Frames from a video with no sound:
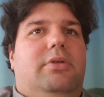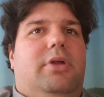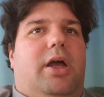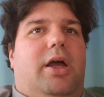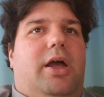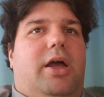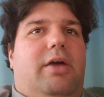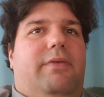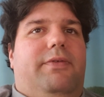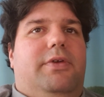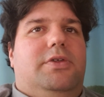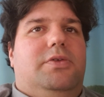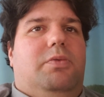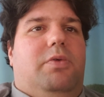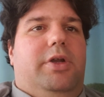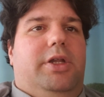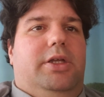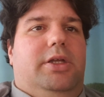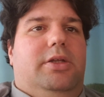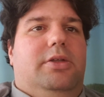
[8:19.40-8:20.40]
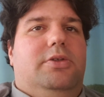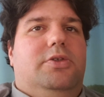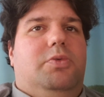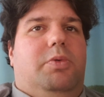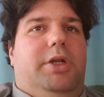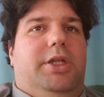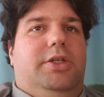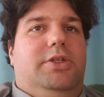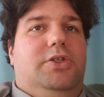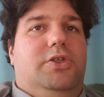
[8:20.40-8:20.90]
uh, for
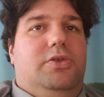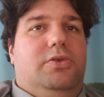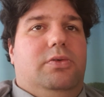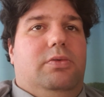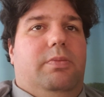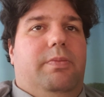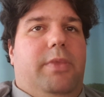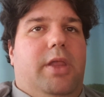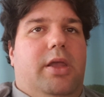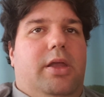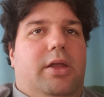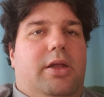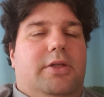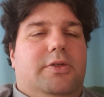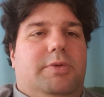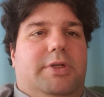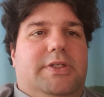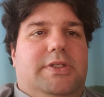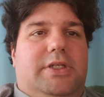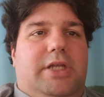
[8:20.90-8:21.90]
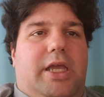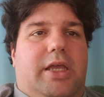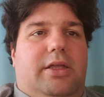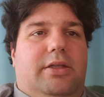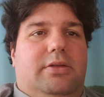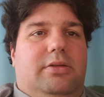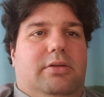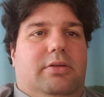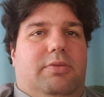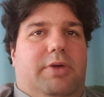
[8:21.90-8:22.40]
2022. That's why
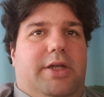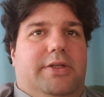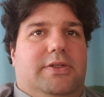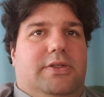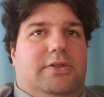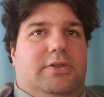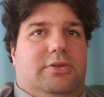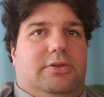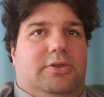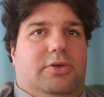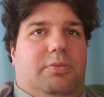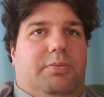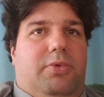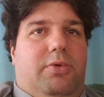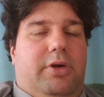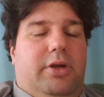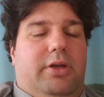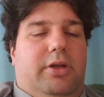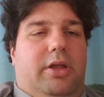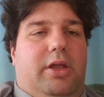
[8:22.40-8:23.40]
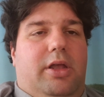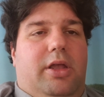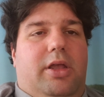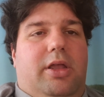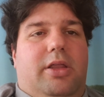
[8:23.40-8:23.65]
state races are so important.